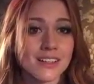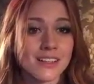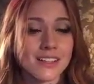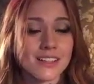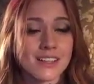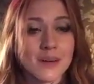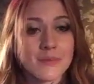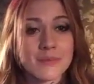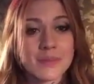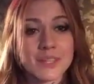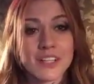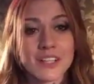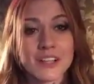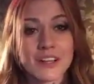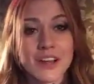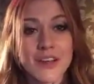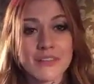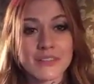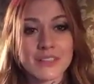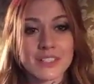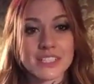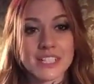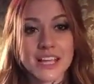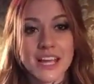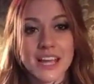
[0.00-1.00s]
coming here
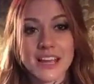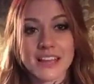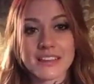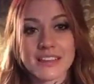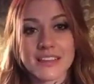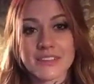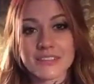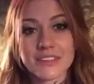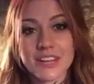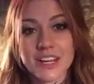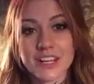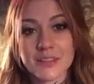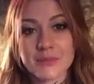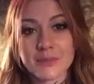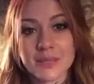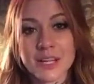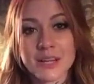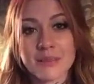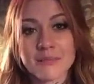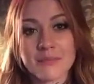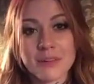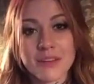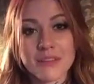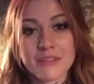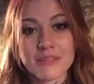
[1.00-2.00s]
every day, they've kind of
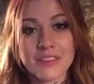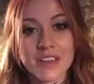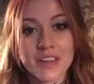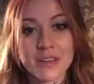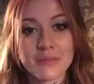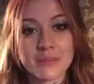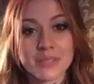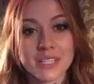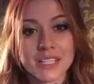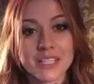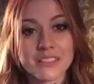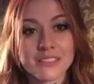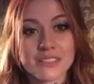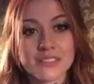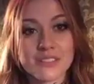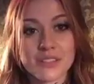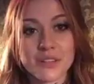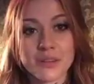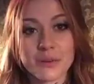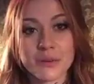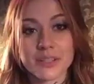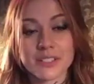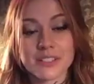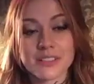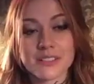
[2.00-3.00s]
become my family.
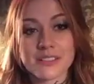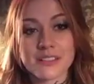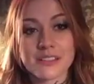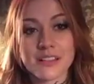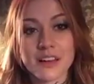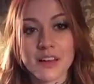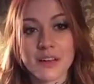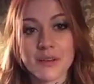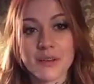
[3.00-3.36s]
So it's,